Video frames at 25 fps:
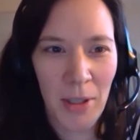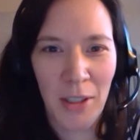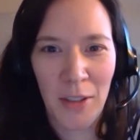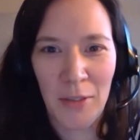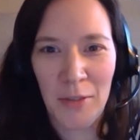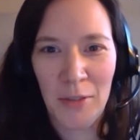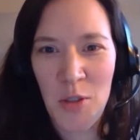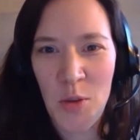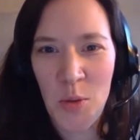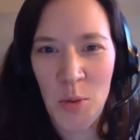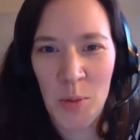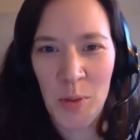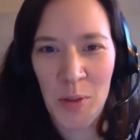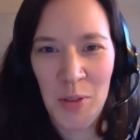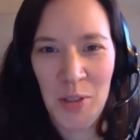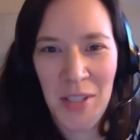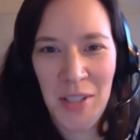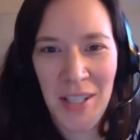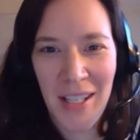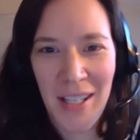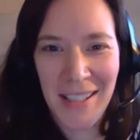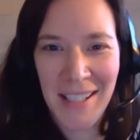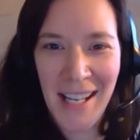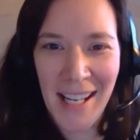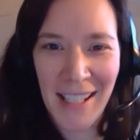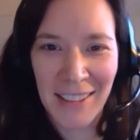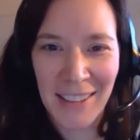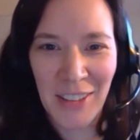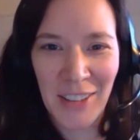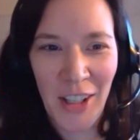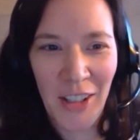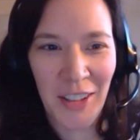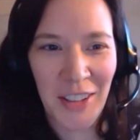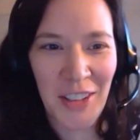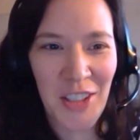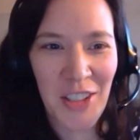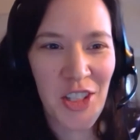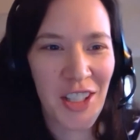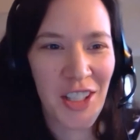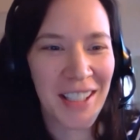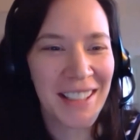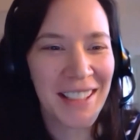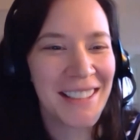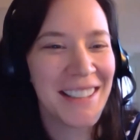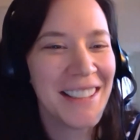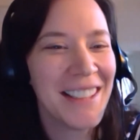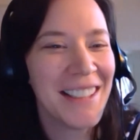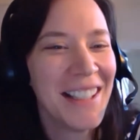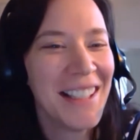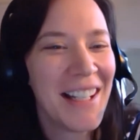of tools and technology,
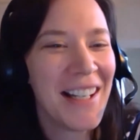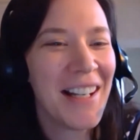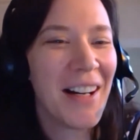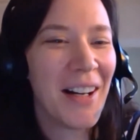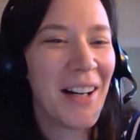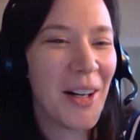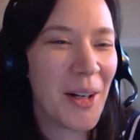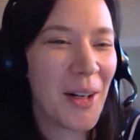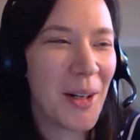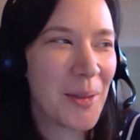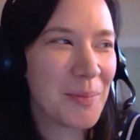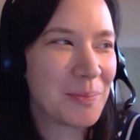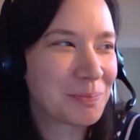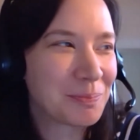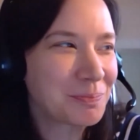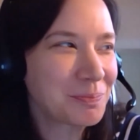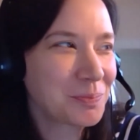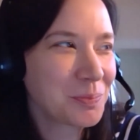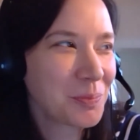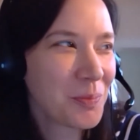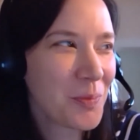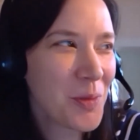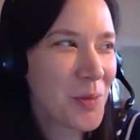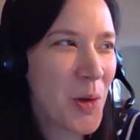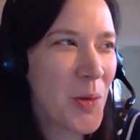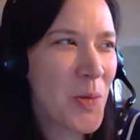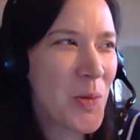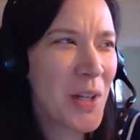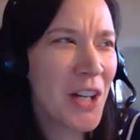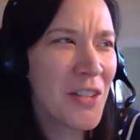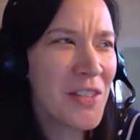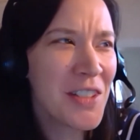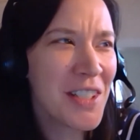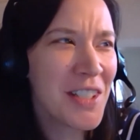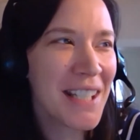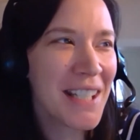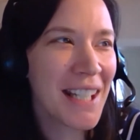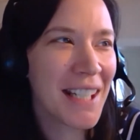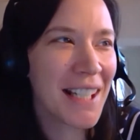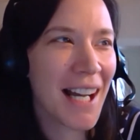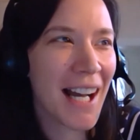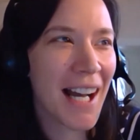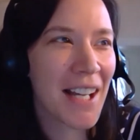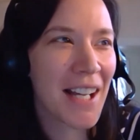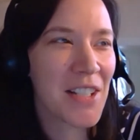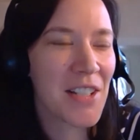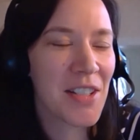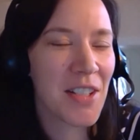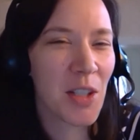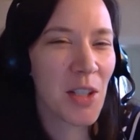we often get
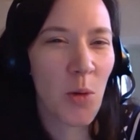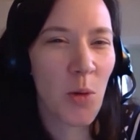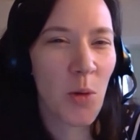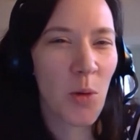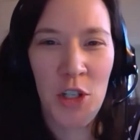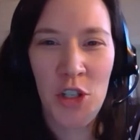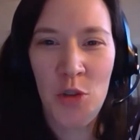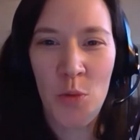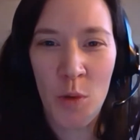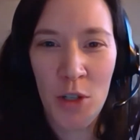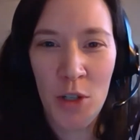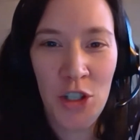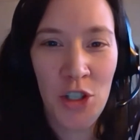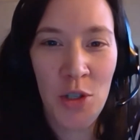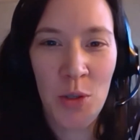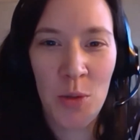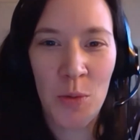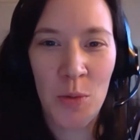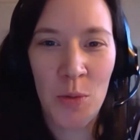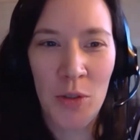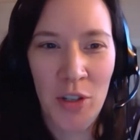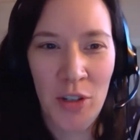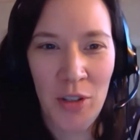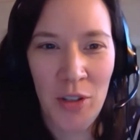asked, like, which tools are the